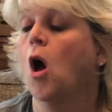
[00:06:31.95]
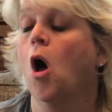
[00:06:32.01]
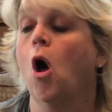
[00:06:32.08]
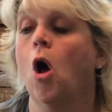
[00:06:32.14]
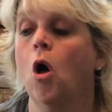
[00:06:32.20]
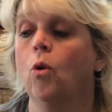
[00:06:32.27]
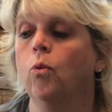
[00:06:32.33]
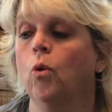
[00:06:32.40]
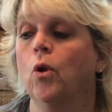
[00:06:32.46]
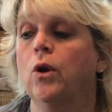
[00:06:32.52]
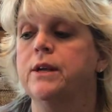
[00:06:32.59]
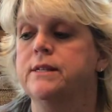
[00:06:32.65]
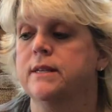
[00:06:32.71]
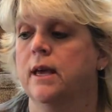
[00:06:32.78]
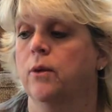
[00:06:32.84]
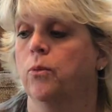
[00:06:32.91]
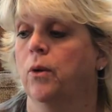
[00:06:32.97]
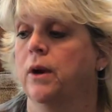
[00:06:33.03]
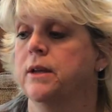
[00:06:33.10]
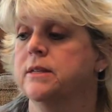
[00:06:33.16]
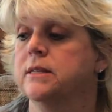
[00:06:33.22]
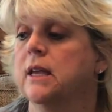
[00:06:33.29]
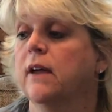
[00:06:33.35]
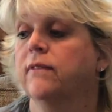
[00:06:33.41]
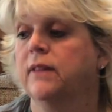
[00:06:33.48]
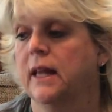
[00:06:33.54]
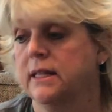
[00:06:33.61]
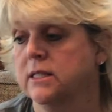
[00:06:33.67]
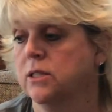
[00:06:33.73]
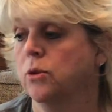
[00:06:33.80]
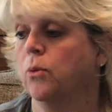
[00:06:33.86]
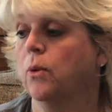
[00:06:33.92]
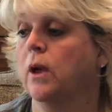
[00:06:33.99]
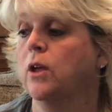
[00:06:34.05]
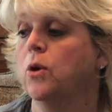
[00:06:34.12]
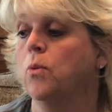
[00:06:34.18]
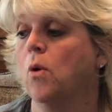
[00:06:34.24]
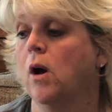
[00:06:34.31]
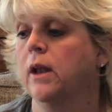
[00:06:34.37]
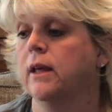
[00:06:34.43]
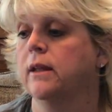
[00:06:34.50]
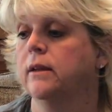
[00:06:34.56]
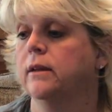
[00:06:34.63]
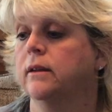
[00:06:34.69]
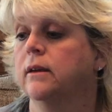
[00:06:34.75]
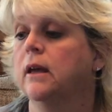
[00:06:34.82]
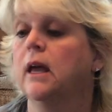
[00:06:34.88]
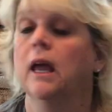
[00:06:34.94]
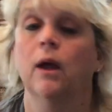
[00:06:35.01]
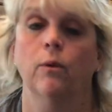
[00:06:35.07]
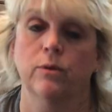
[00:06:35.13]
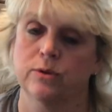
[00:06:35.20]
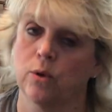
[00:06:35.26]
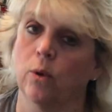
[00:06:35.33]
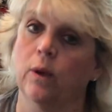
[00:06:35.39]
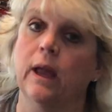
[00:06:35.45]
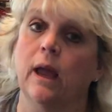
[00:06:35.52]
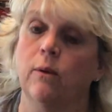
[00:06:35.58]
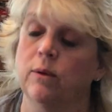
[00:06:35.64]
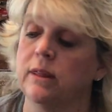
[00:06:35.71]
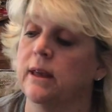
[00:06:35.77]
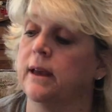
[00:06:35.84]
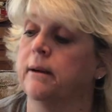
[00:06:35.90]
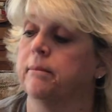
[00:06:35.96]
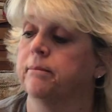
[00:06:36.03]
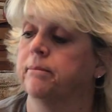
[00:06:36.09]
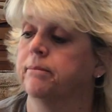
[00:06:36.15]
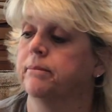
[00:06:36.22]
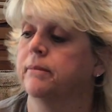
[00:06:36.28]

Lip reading: All Roy said was, if that's the way you want it, it was okay with him.